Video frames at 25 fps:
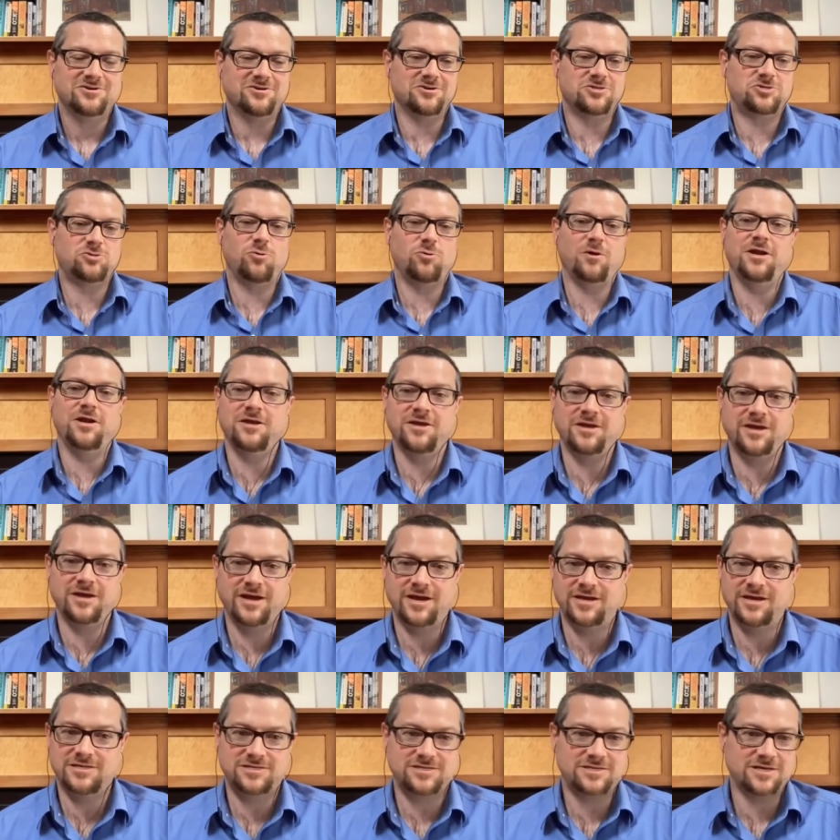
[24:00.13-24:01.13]
or tweeting
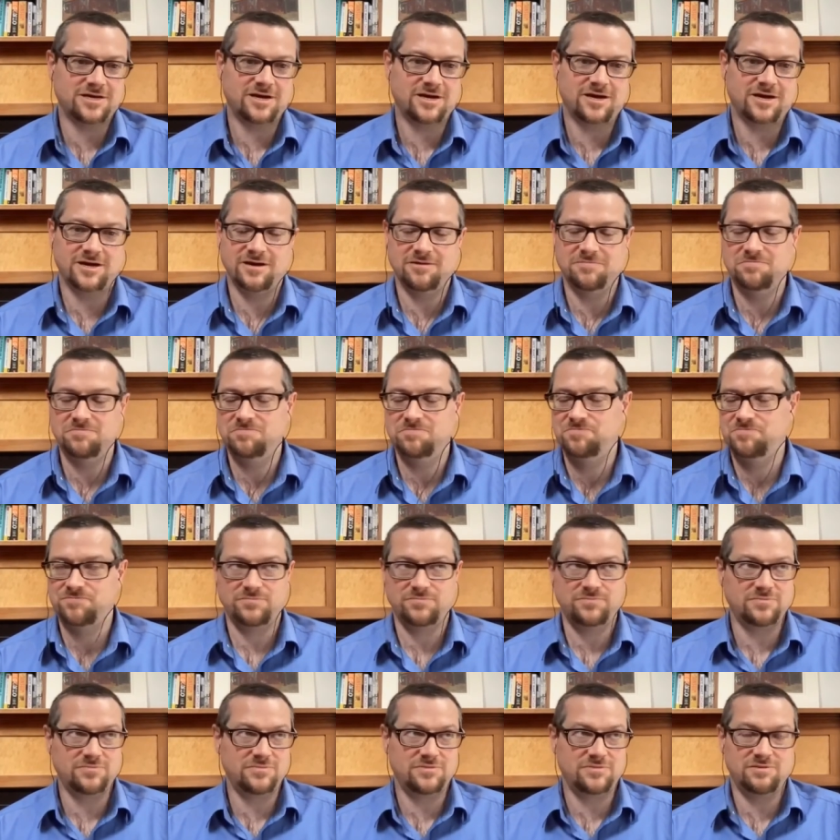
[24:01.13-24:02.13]
at um,
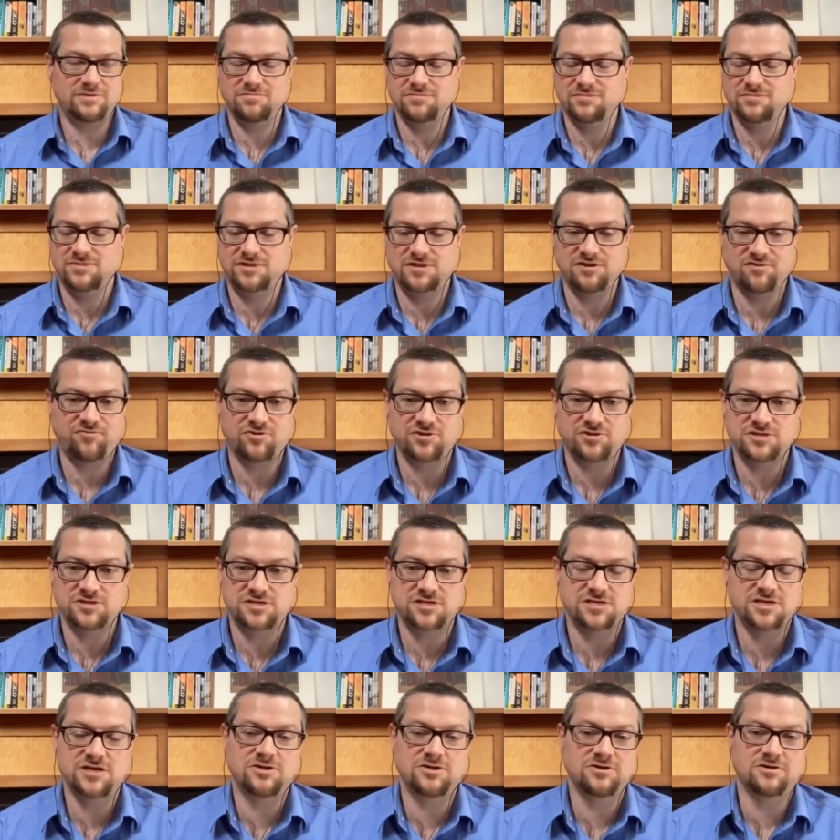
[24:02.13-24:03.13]
different
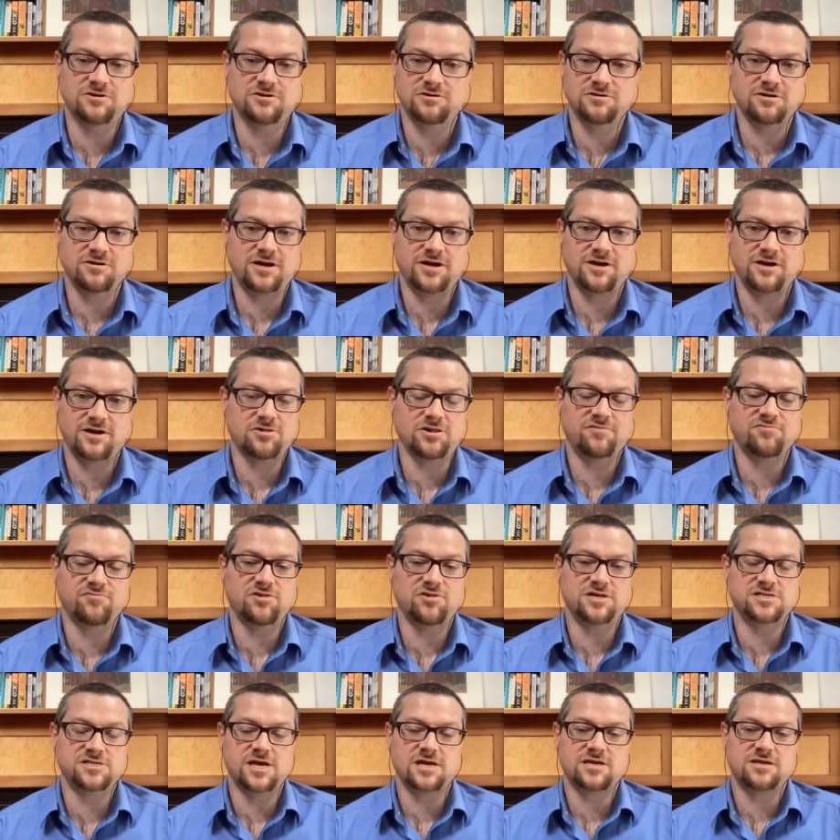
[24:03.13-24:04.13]
senior, higher
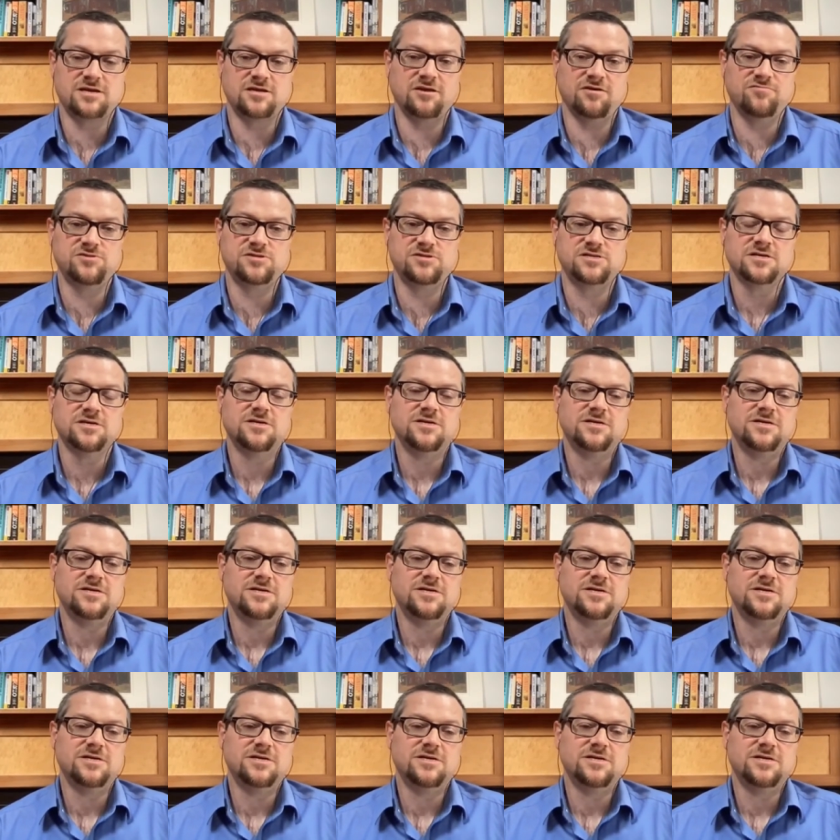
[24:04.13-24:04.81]
level executives